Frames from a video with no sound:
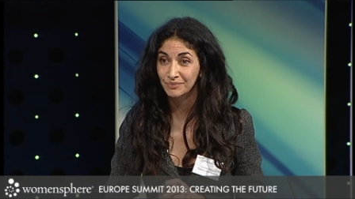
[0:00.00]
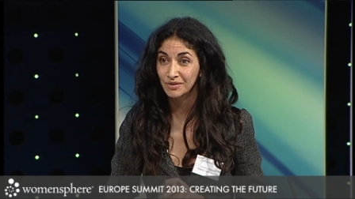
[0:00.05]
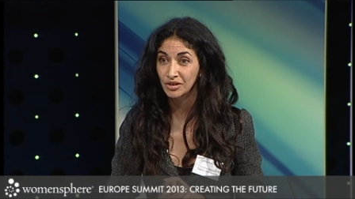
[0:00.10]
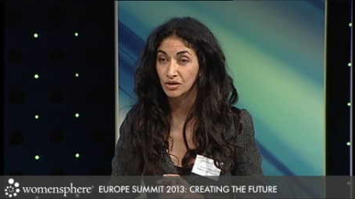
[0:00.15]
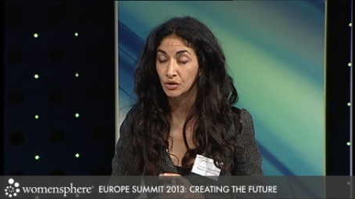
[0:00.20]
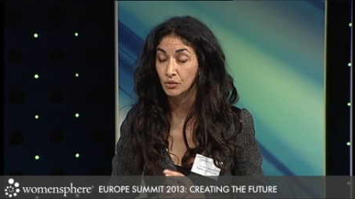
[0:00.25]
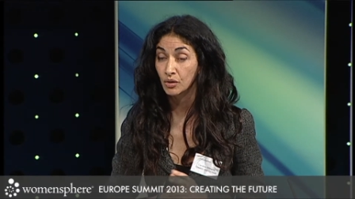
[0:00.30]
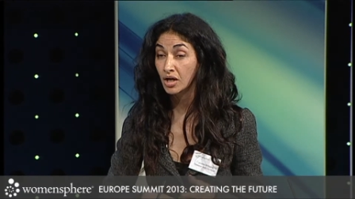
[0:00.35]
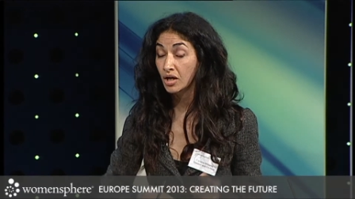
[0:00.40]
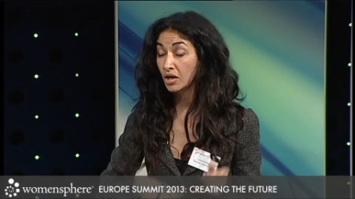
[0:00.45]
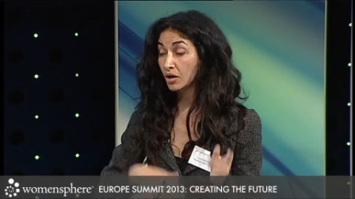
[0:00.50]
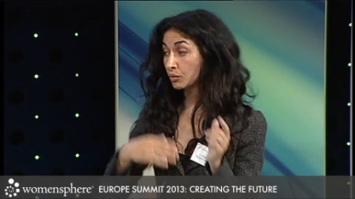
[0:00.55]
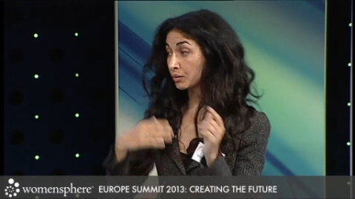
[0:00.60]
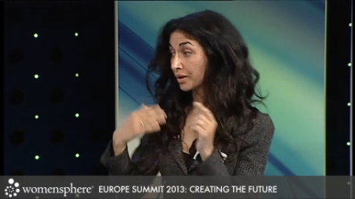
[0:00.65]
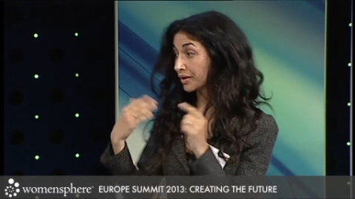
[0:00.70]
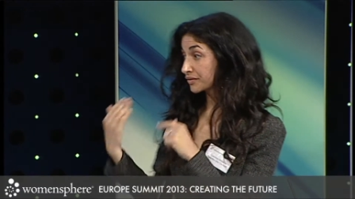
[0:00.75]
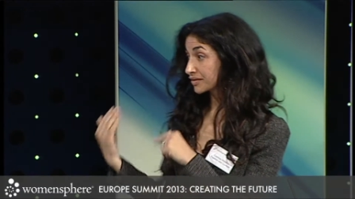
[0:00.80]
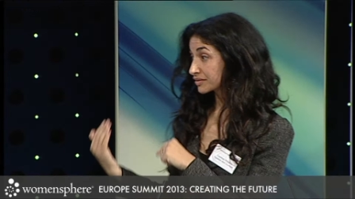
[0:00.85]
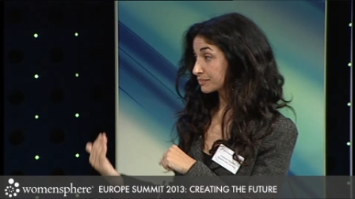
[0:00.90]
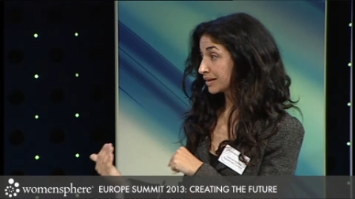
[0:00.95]
you know,
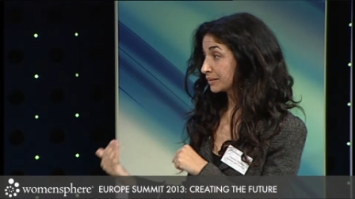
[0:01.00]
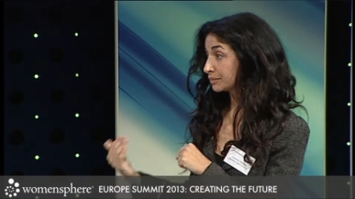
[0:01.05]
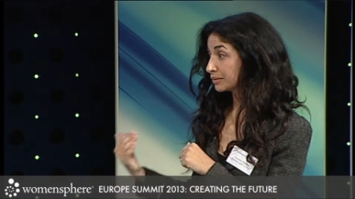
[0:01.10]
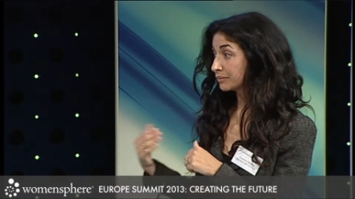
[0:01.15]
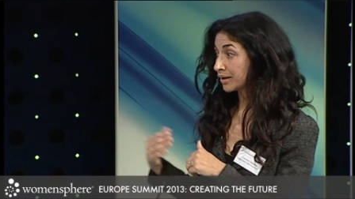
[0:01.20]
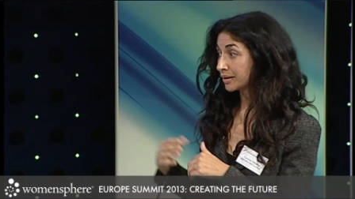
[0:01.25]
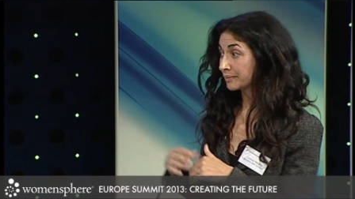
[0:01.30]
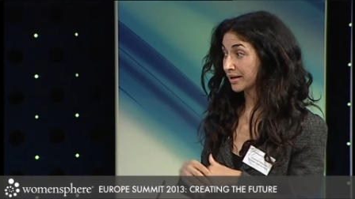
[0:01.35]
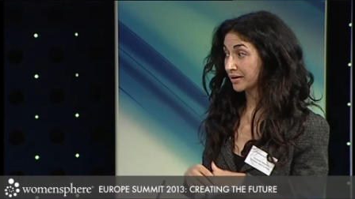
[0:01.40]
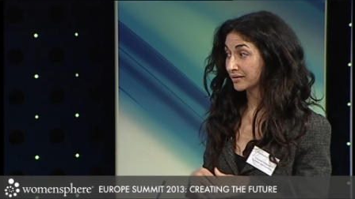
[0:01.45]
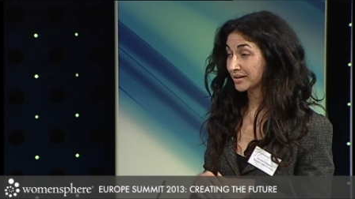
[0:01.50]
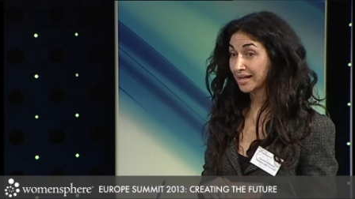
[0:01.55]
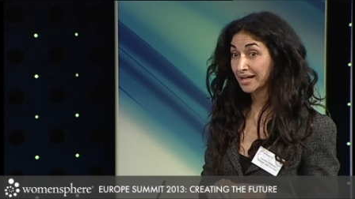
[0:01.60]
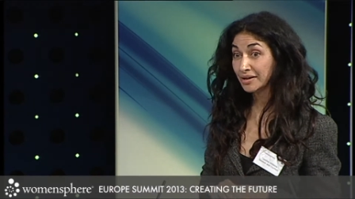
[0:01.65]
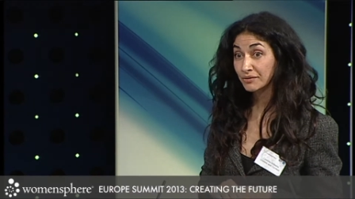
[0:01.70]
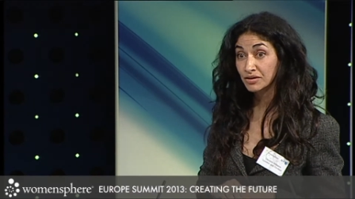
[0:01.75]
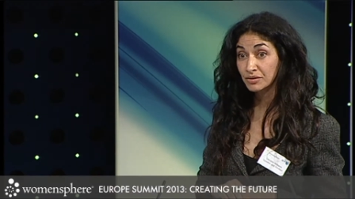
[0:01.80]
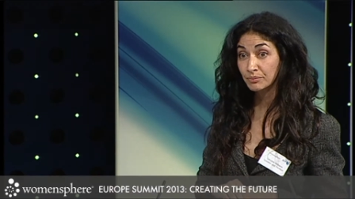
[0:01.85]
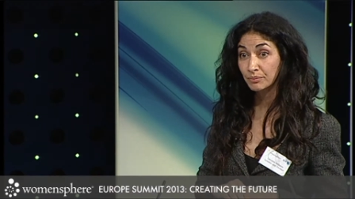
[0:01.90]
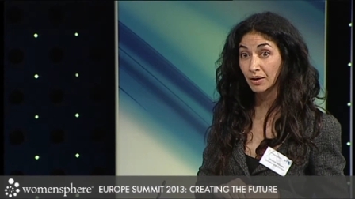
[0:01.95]
whereas maybe my male
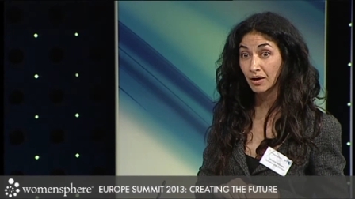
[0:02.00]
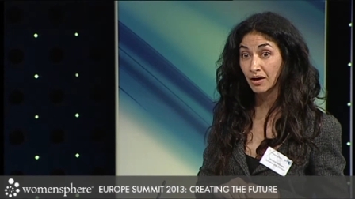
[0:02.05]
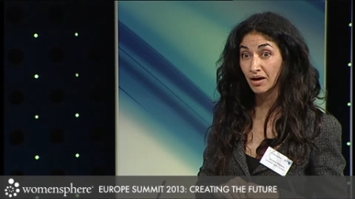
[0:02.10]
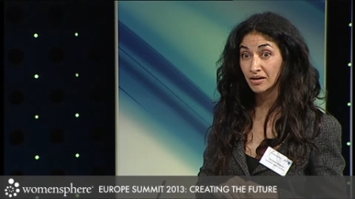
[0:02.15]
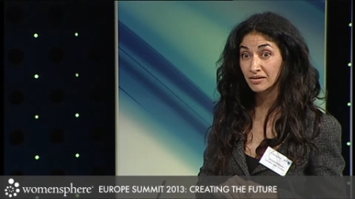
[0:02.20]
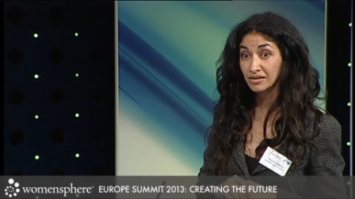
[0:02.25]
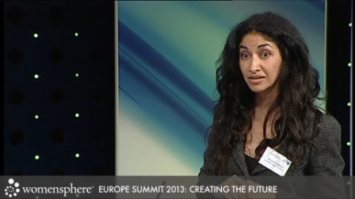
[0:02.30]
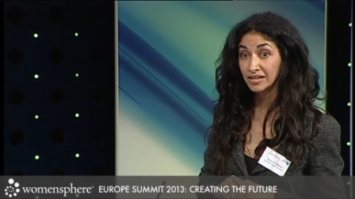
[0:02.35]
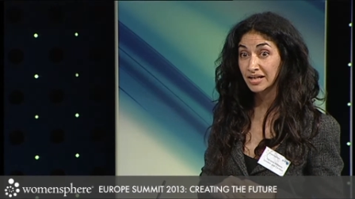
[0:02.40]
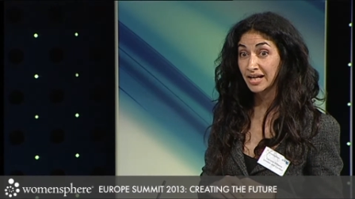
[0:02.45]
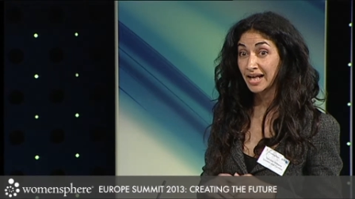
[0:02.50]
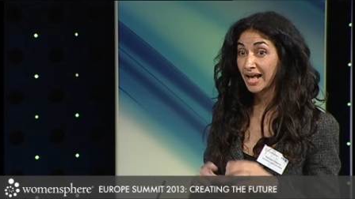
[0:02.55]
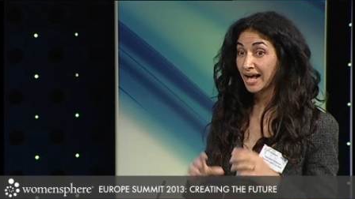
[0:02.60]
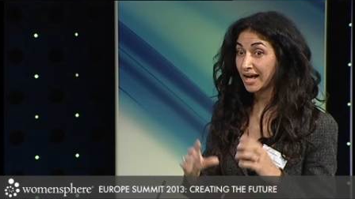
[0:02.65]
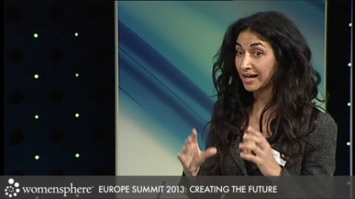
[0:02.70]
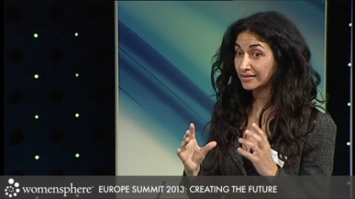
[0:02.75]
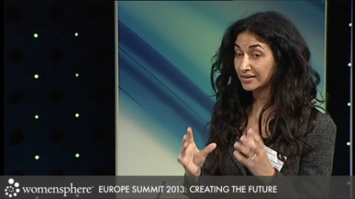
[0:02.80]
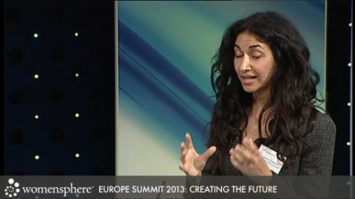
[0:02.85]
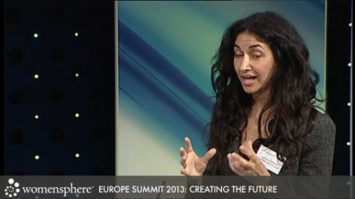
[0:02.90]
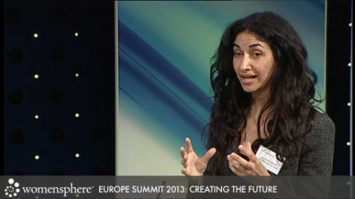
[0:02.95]
counterpart
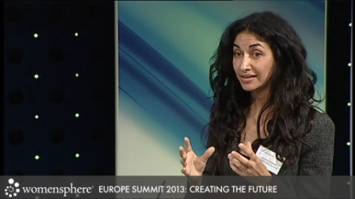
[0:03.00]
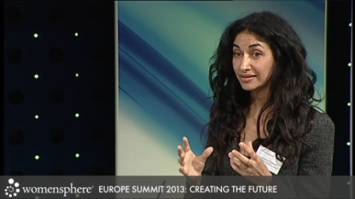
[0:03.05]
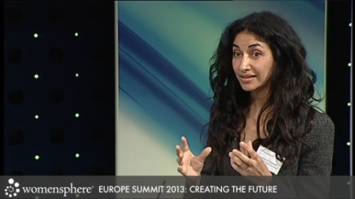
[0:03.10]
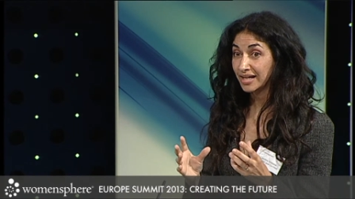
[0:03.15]
and